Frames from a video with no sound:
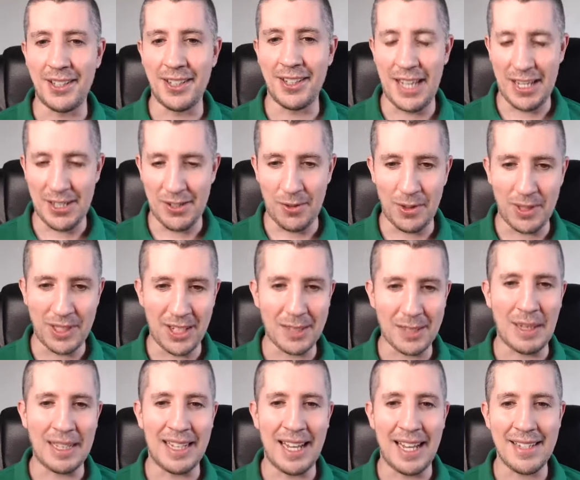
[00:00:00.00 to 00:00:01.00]
as you talked
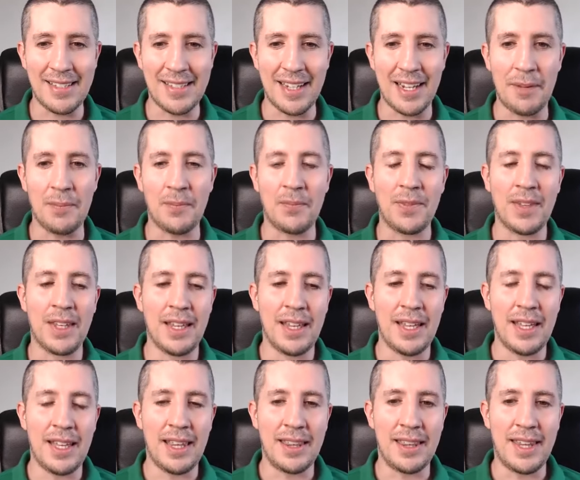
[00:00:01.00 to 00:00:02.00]
about last time,
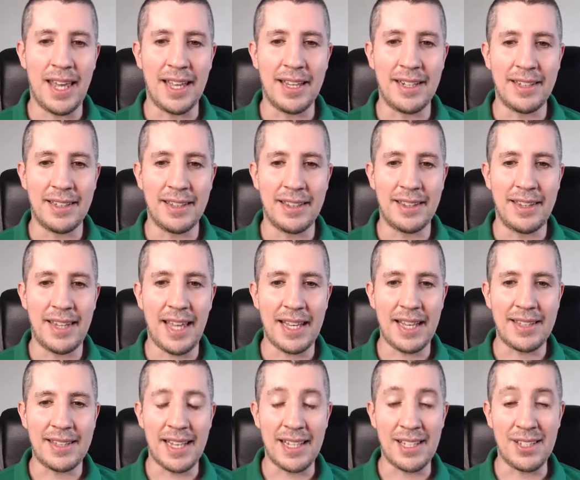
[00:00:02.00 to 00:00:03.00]
that
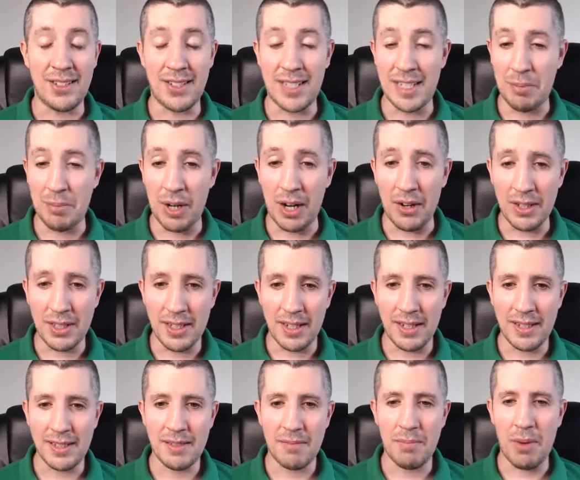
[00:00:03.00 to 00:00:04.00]
tends to
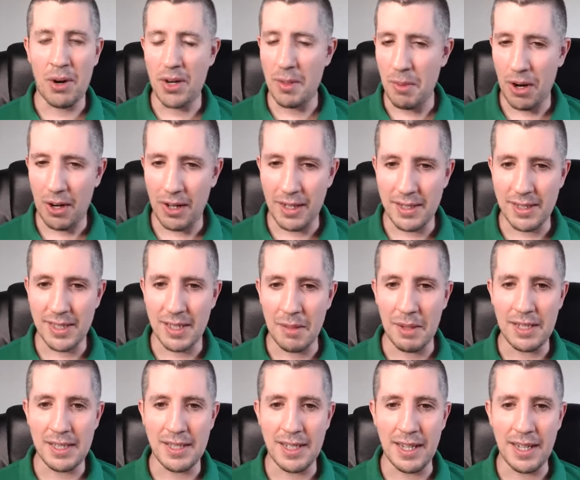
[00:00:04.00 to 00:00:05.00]
deprioritize partner marketing to some
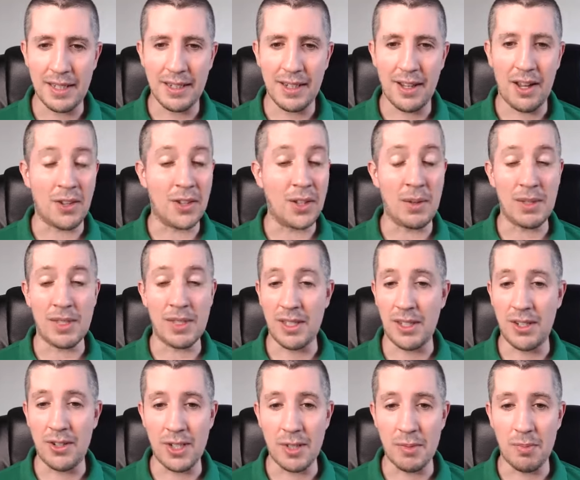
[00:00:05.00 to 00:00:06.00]
extent, although it's a
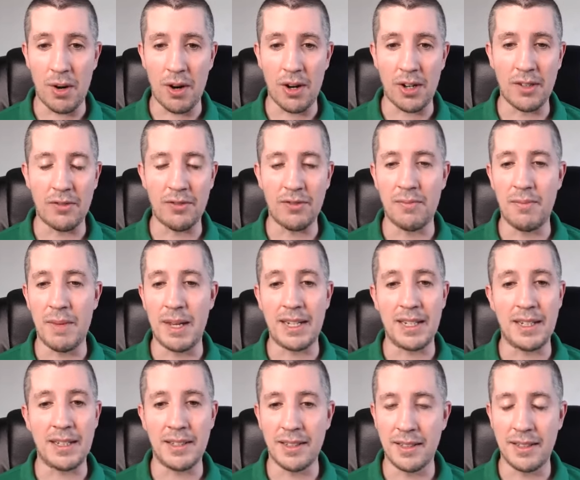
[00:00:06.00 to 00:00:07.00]
huge part of many
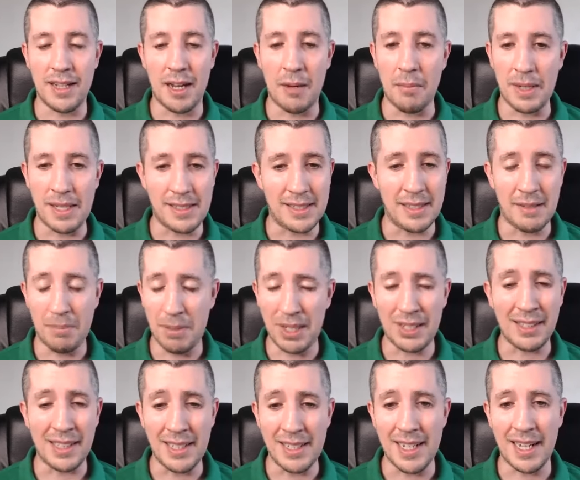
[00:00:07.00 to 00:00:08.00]
companies,
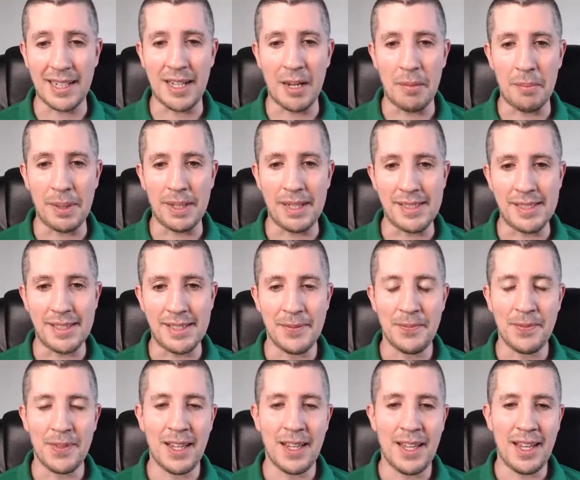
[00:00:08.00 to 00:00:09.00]
particularly in tech companies.
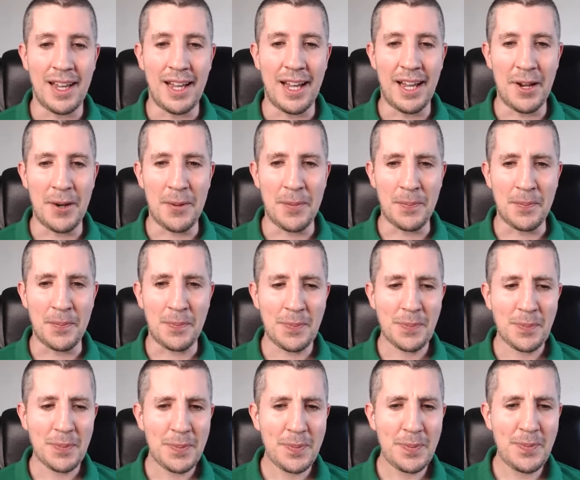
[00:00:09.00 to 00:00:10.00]

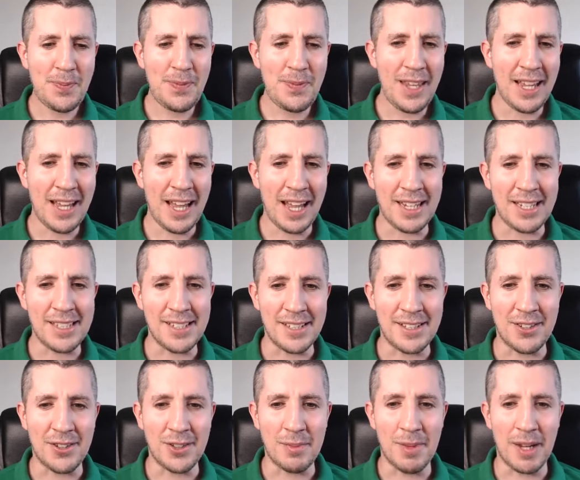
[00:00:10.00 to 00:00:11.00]
I guess it
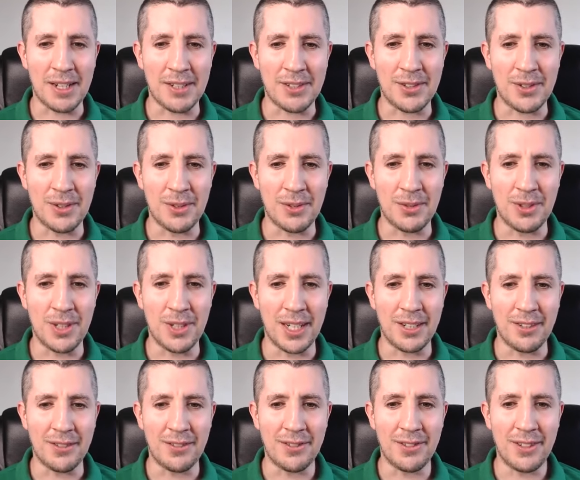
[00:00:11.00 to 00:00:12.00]
goes back to kind
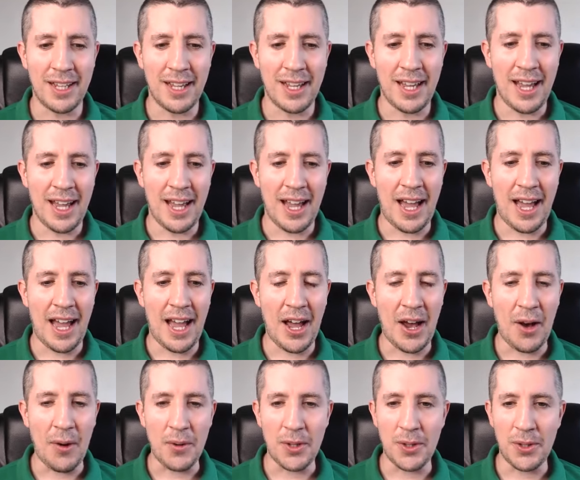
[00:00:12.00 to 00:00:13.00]
of
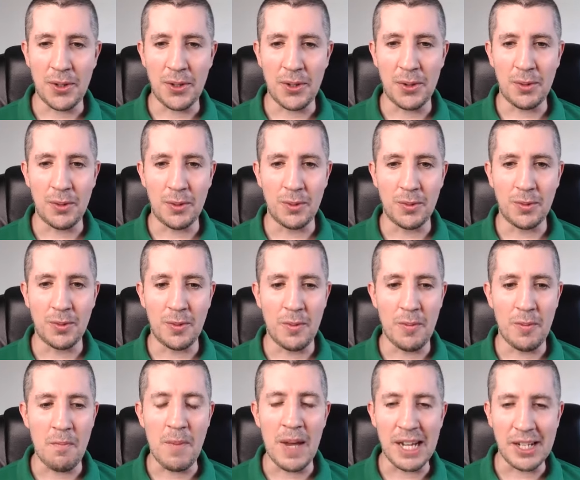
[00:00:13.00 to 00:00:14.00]
how do you
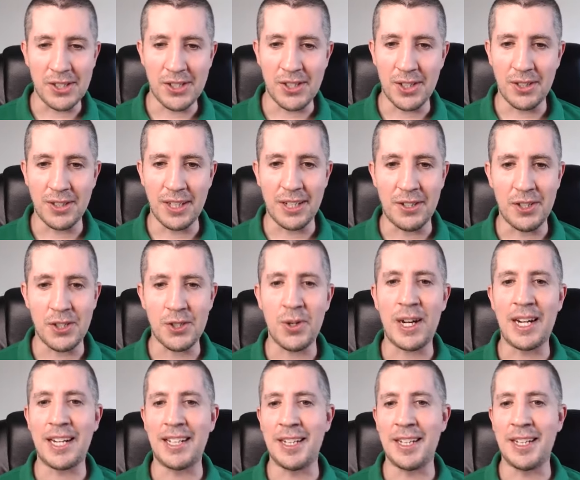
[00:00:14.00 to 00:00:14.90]
make sure that you're treated